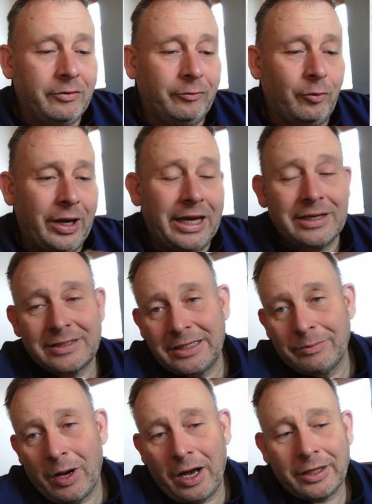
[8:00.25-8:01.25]
for
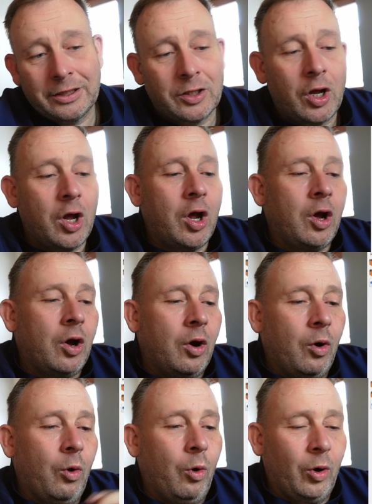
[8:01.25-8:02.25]
AC market,
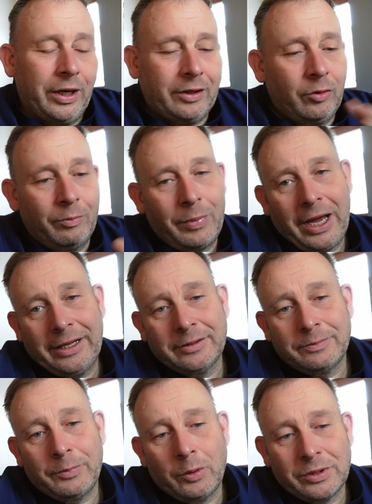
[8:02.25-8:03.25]
or they
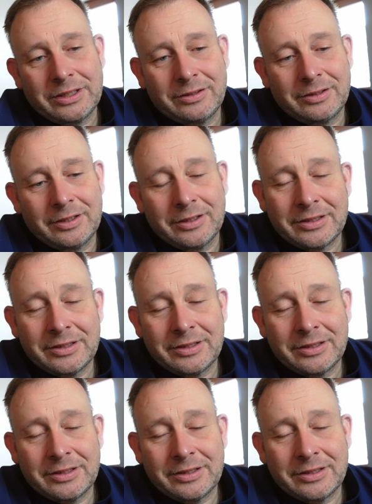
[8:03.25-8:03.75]
combine both